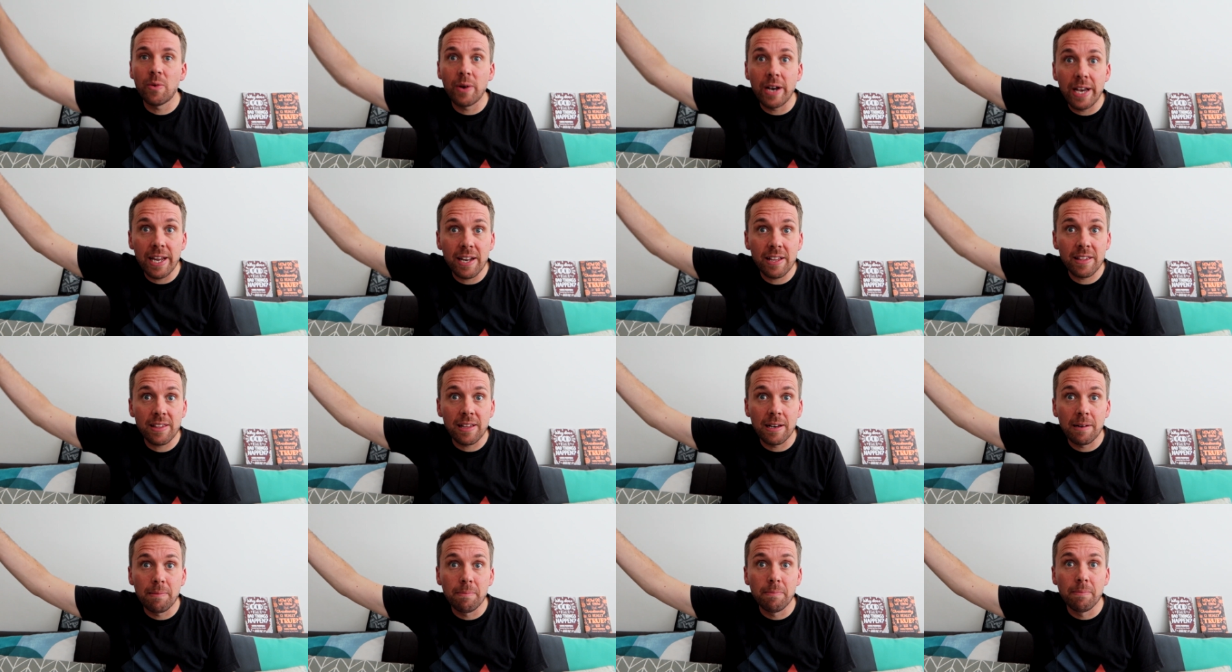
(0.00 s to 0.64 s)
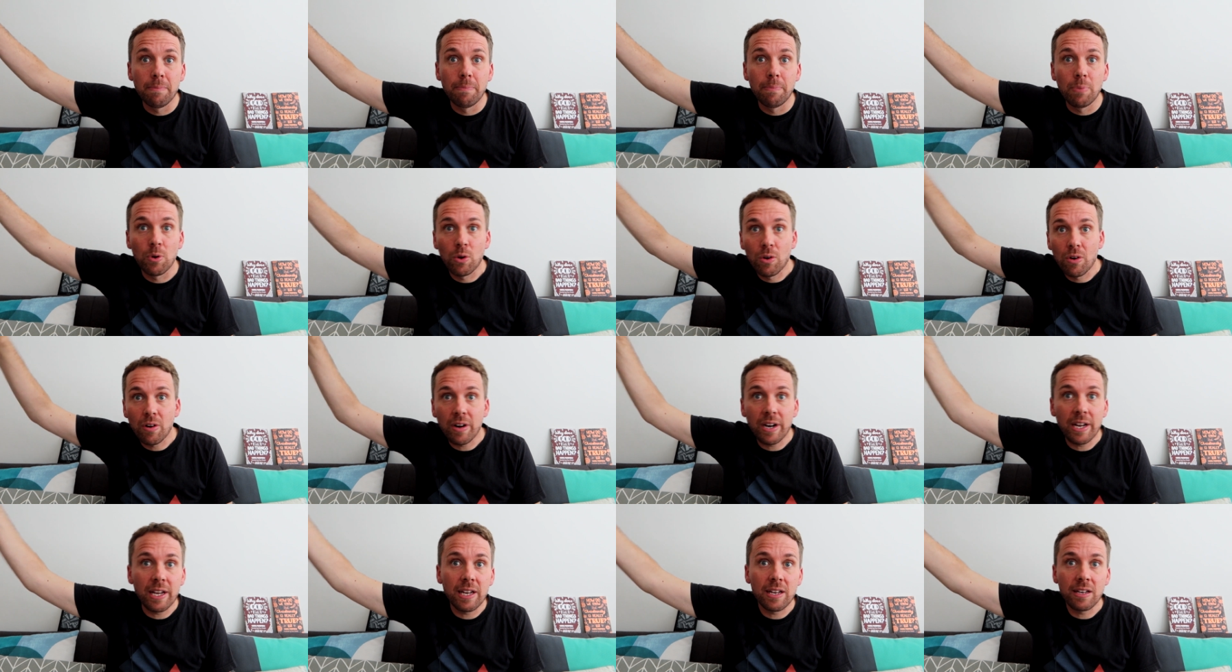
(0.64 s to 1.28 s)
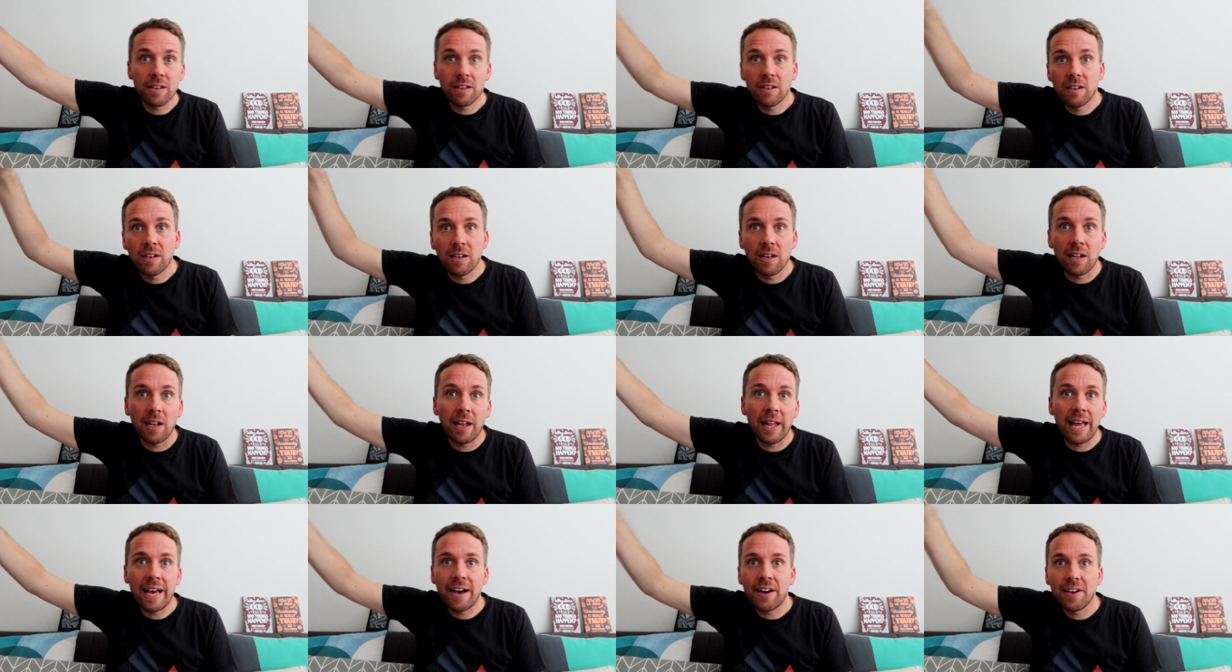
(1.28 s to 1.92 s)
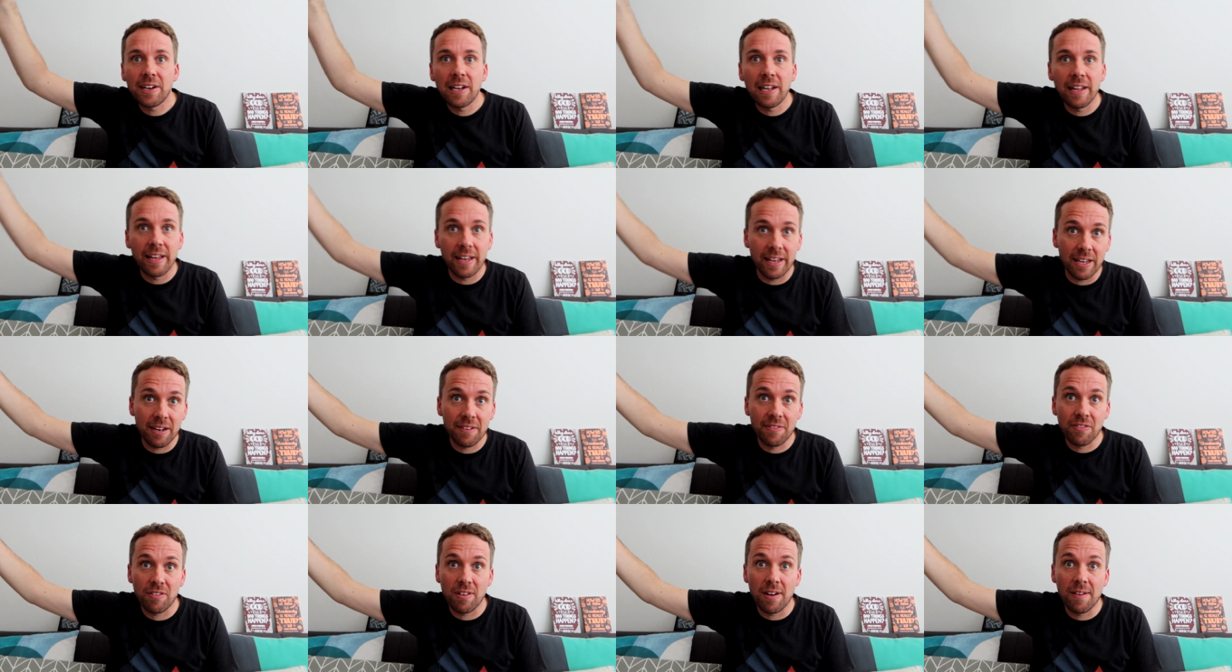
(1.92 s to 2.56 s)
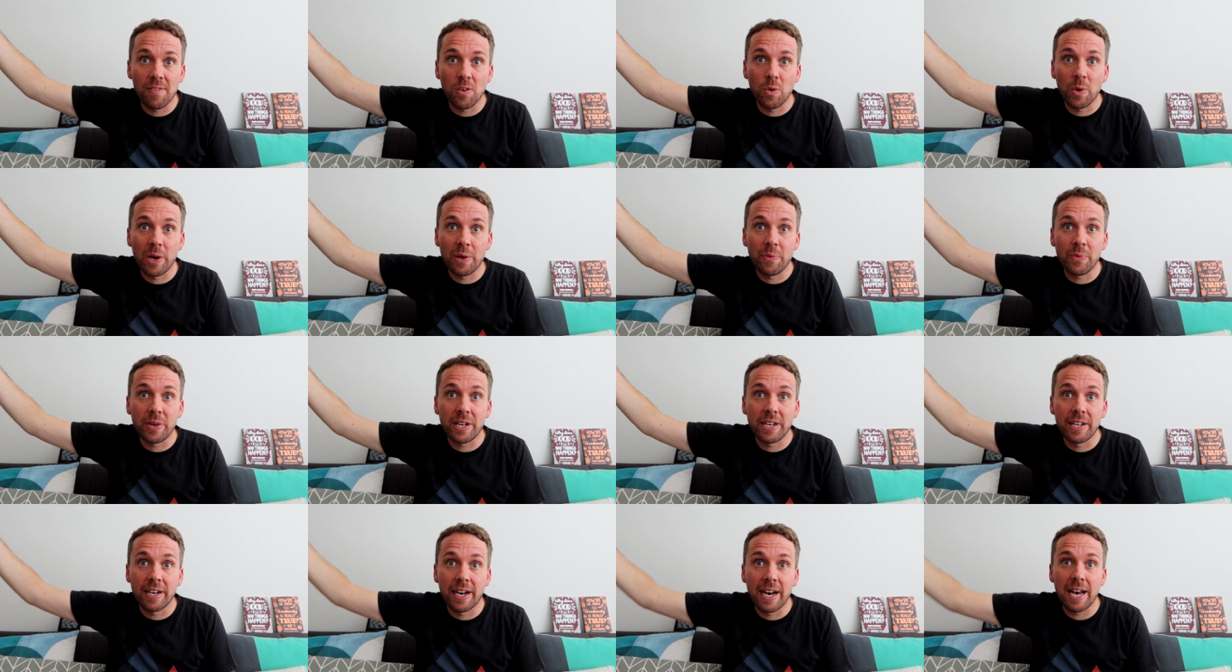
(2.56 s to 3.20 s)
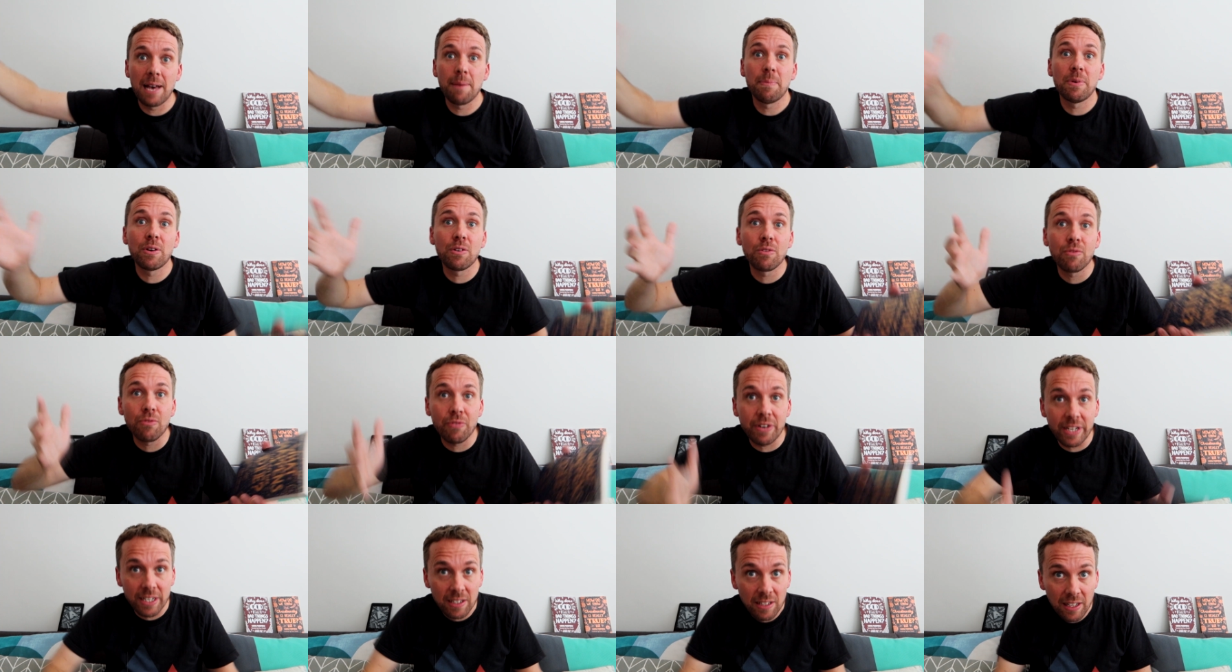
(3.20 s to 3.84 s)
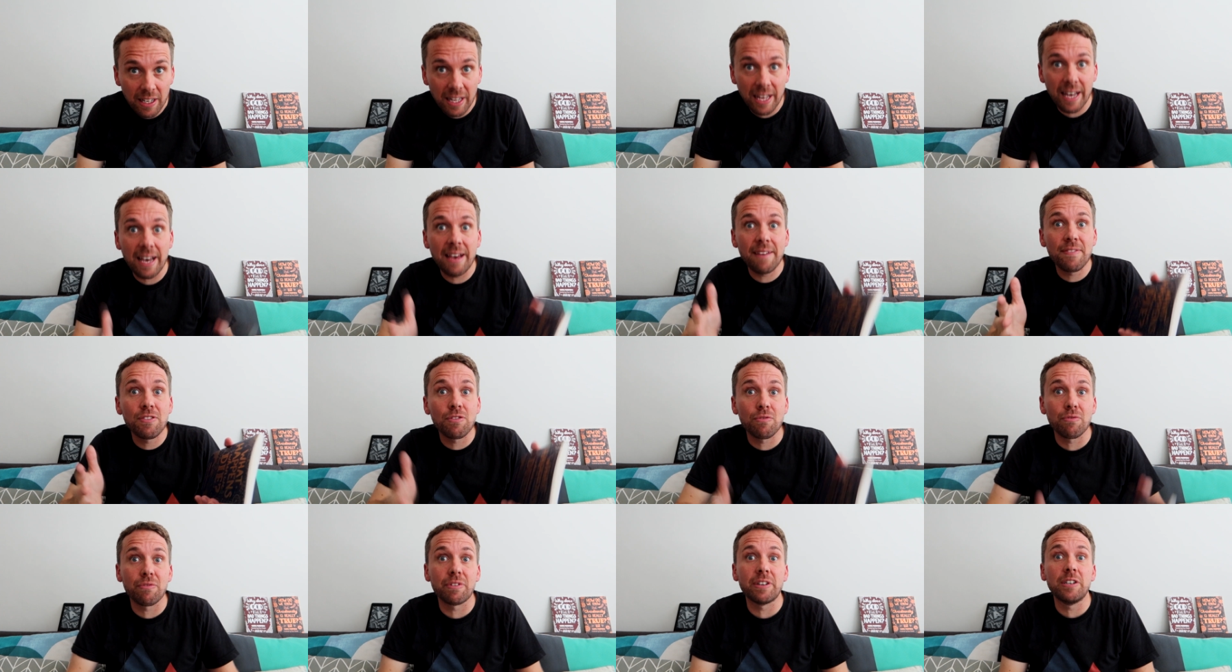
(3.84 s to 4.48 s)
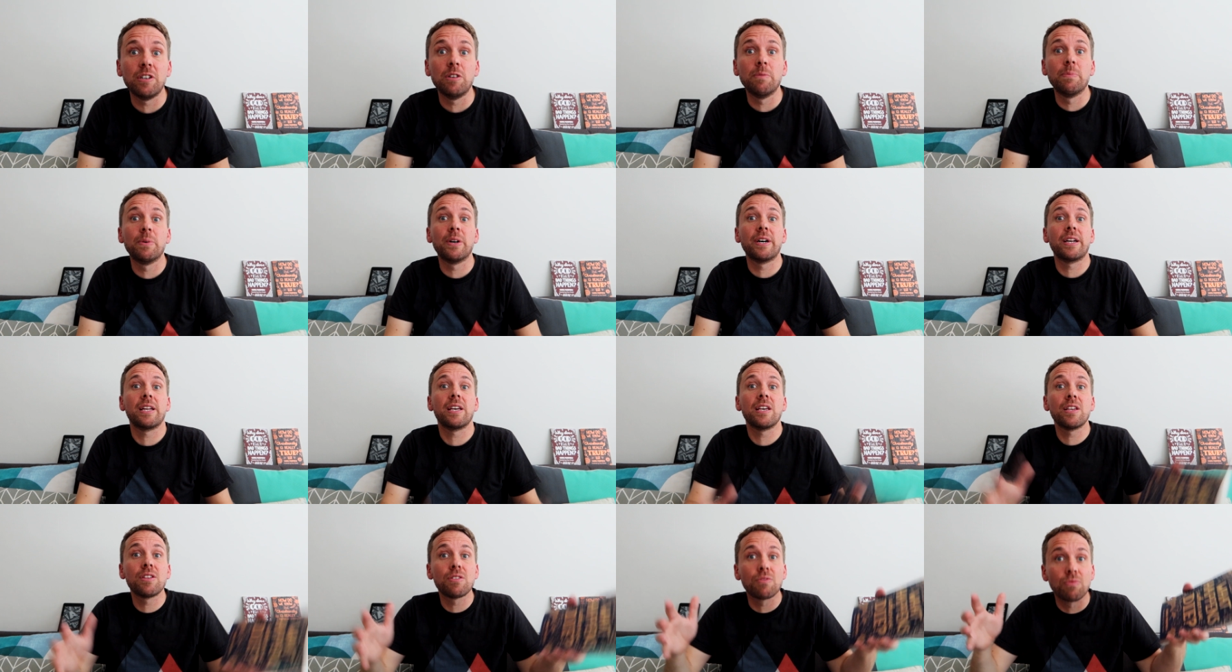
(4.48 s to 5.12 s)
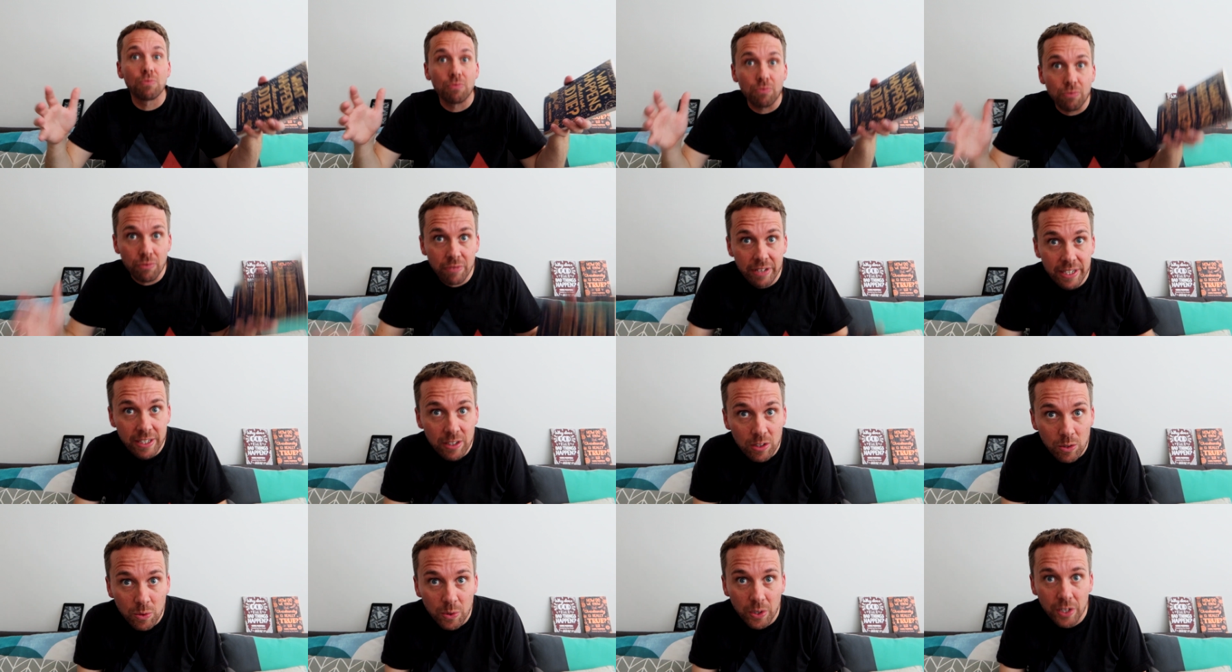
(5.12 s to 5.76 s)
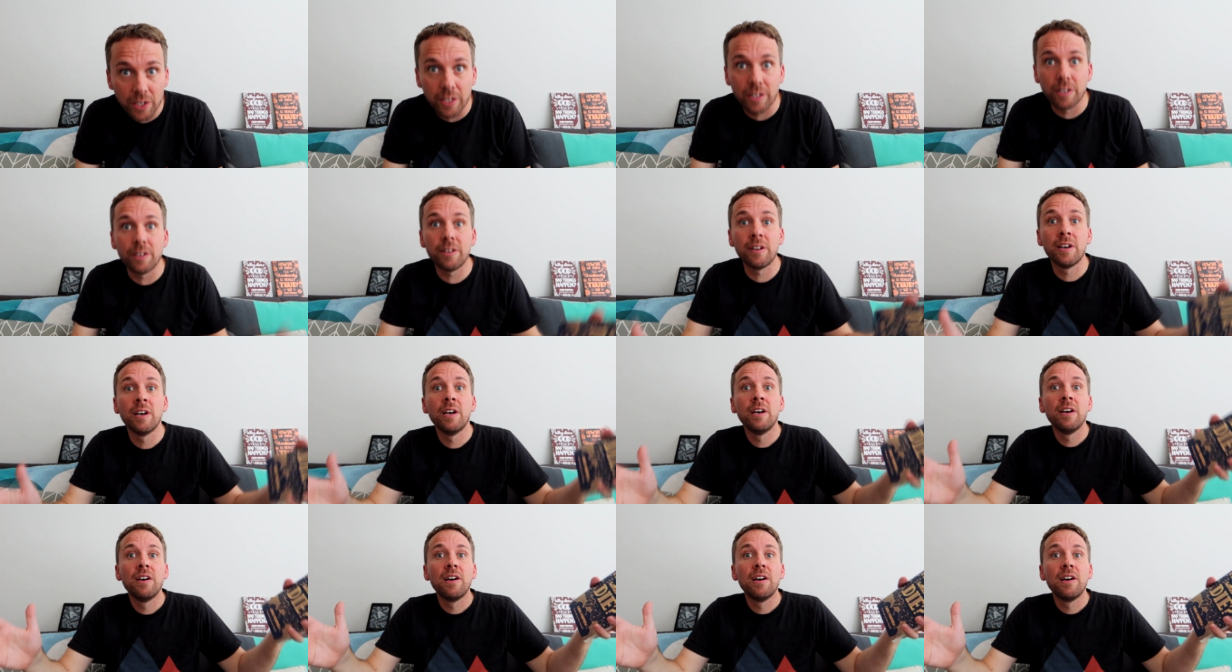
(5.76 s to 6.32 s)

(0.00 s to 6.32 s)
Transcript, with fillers: away to some boring cloud land forever when we die, but real lives, real bodies, real world